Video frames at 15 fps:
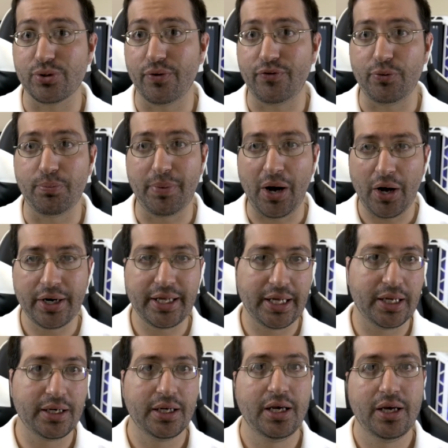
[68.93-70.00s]
So if you bought
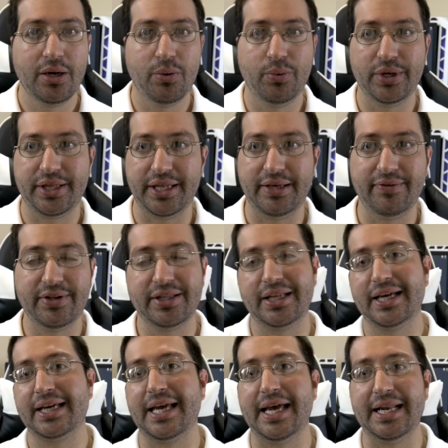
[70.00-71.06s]
in with even
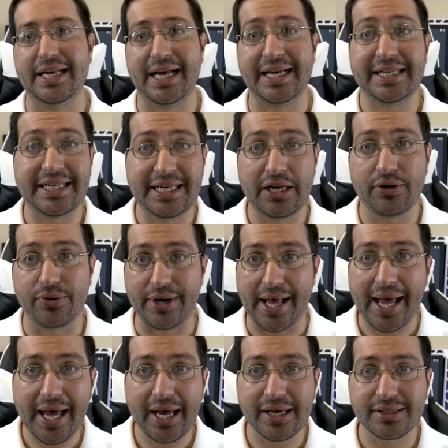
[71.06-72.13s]
like a
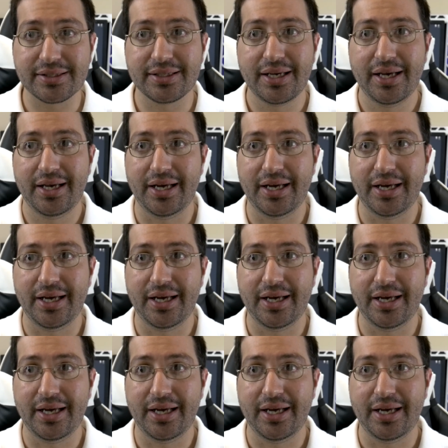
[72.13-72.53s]
1900X